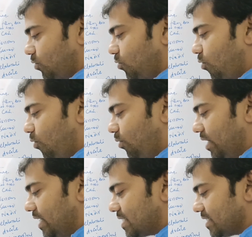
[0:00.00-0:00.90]
no
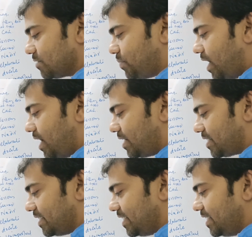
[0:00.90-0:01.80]
literature
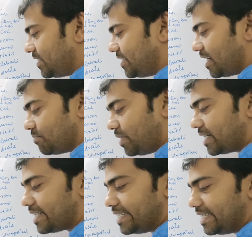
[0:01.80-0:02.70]
part is here,
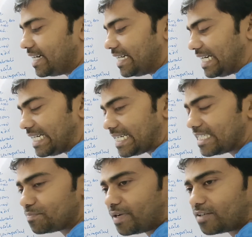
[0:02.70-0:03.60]
but here
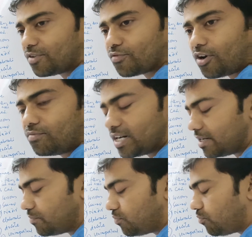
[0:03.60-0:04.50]
literature part from
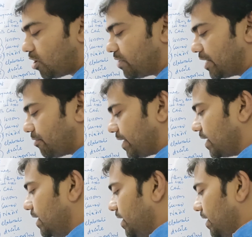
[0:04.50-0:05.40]

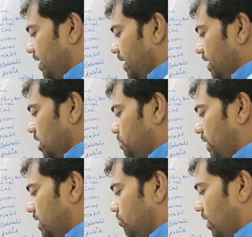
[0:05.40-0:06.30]
rhetoric.
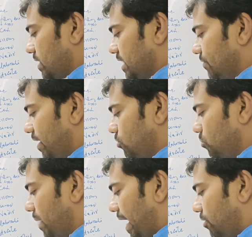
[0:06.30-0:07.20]
Speech was given
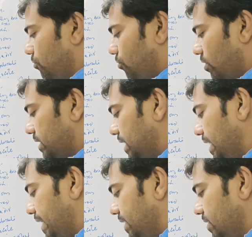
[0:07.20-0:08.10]
to man to conceal
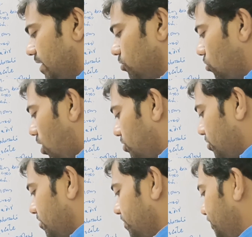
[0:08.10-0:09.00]
his thoughts.